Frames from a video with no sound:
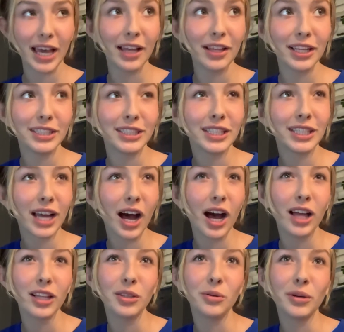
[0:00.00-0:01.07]
it's a
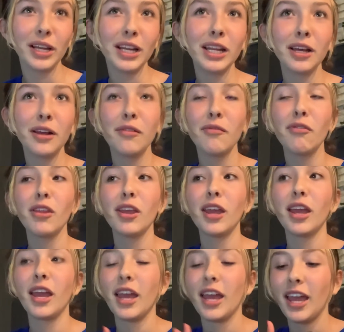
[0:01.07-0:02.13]
colloid
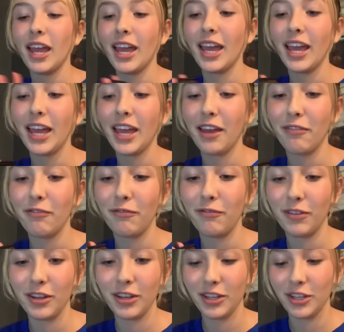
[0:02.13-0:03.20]
if
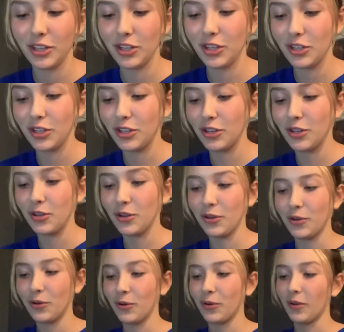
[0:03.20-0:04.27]

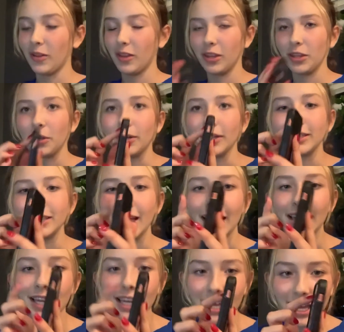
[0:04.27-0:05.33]
you could
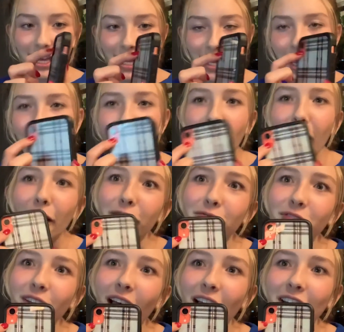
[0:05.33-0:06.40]
take a
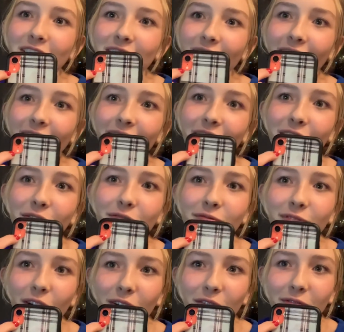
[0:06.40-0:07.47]
flashlight, your
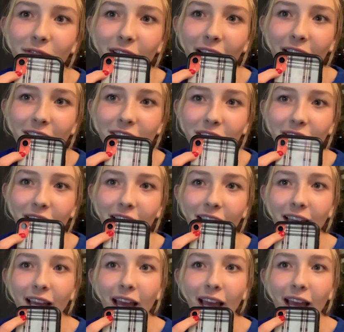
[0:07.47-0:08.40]
phone flashlight.